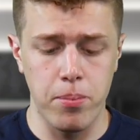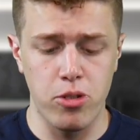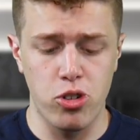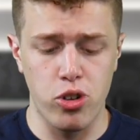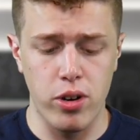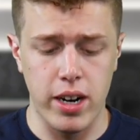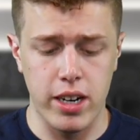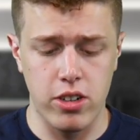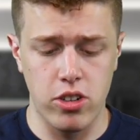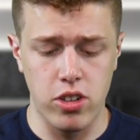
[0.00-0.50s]

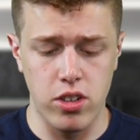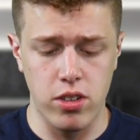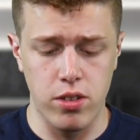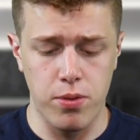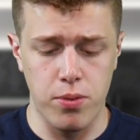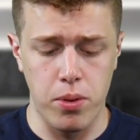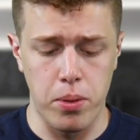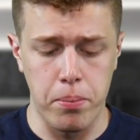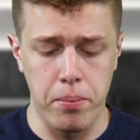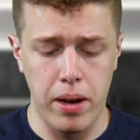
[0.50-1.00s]

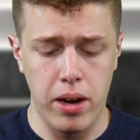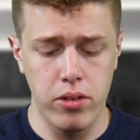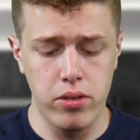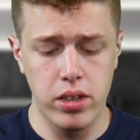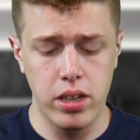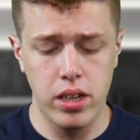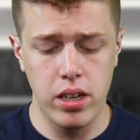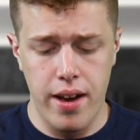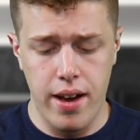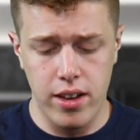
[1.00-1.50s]
directions for
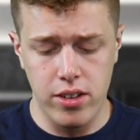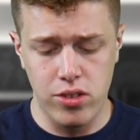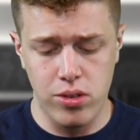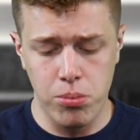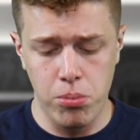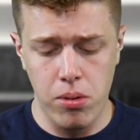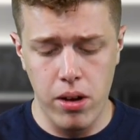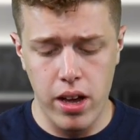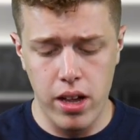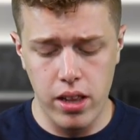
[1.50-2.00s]
mounting,
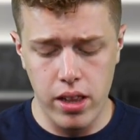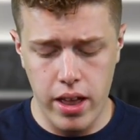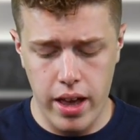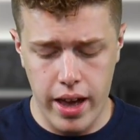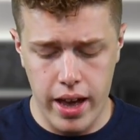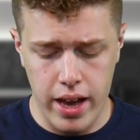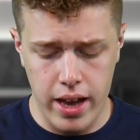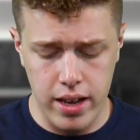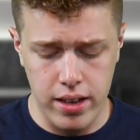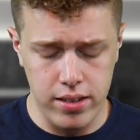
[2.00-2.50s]
as well
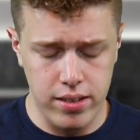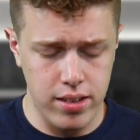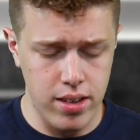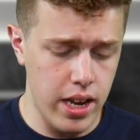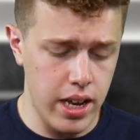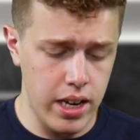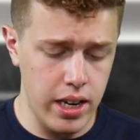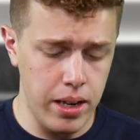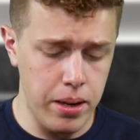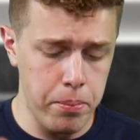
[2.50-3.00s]

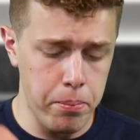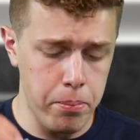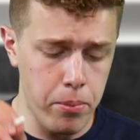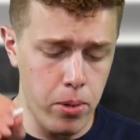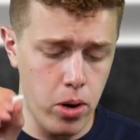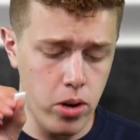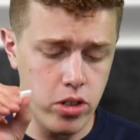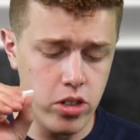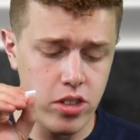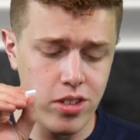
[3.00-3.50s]
as an
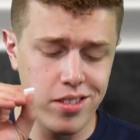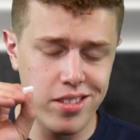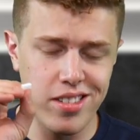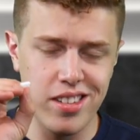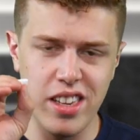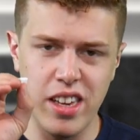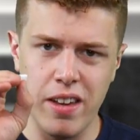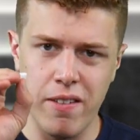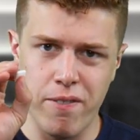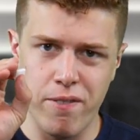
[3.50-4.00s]

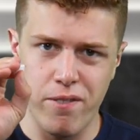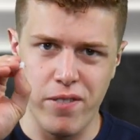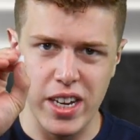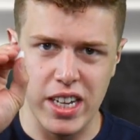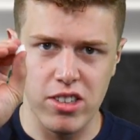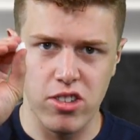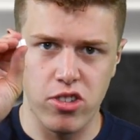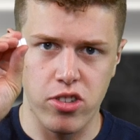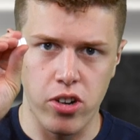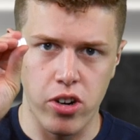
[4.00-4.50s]
emergency
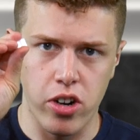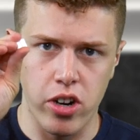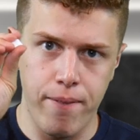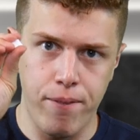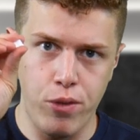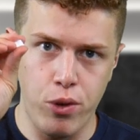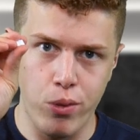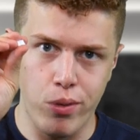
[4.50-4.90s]
fixer if you